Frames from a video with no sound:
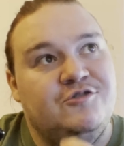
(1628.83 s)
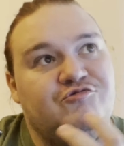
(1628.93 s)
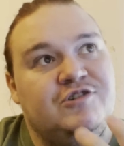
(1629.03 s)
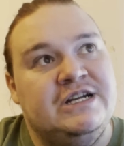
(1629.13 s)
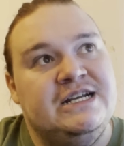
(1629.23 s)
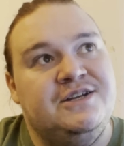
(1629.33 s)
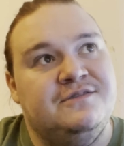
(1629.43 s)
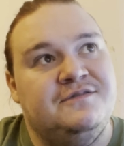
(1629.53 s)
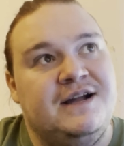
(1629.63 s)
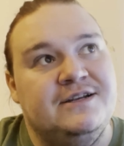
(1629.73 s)
really
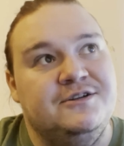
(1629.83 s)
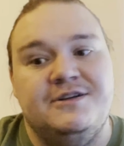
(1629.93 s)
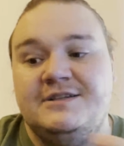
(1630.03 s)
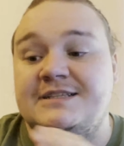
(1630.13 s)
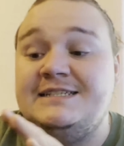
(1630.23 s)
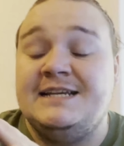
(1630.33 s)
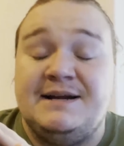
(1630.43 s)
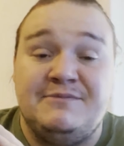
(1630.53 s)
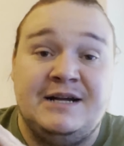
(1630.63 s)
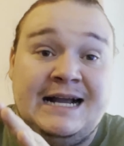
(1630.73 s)
good value. Like, this
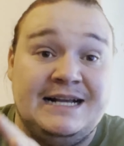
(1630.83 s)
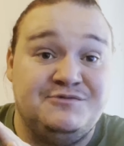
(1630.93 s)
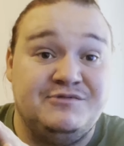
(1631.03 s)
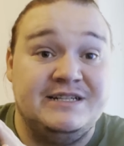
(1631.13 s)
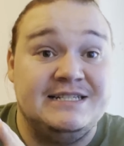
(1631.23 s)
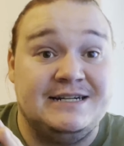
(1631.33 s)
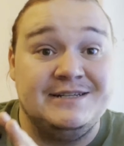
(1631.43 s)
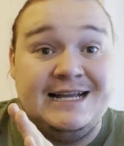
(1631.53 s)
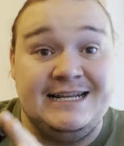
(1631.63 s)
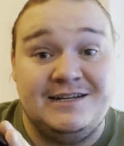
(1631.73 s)
camera has retailed
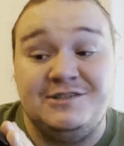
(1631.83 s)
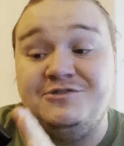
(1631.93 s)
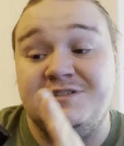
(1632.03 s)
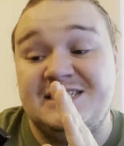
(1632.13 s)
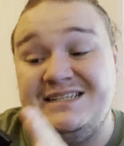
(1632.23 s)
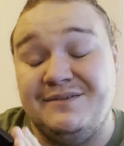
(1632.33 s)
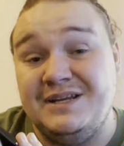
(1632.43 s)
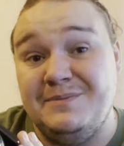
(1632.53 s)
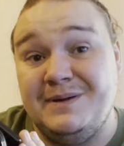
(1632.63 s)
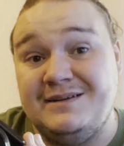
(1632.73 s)
at
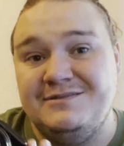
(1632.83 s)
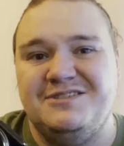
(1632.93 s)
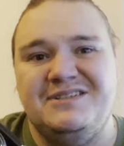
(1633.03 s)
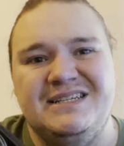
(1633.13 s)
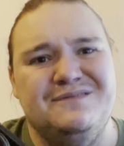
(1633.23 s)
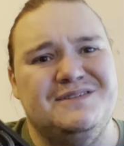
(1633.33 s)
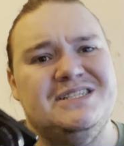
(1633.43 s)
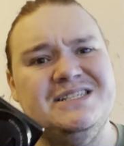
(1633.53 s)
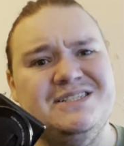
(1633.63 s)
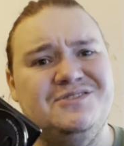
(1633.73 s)
£870, so getting it for
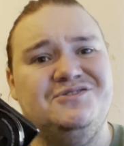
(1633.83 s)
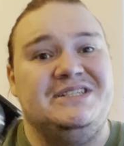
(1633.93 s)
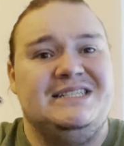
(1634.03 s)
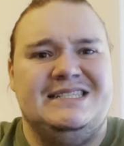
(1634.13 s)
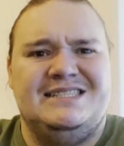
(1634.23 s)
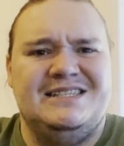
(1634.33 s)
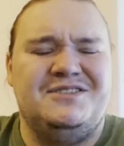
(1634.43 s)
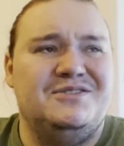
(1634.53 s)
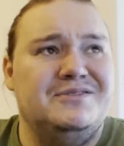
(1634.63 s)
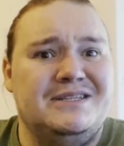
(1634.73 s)
600, it is a
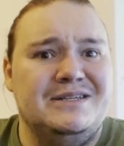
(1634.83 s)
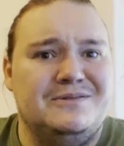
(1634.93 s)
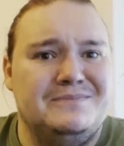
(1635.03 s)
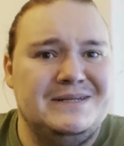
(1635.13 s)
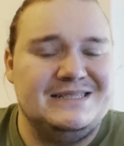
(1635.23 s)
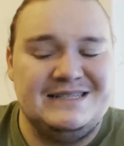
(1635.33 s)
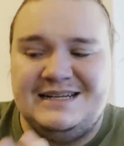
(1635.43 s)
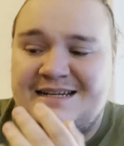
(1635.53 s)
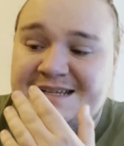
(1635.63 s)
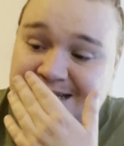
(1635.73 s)
good deal compared to that.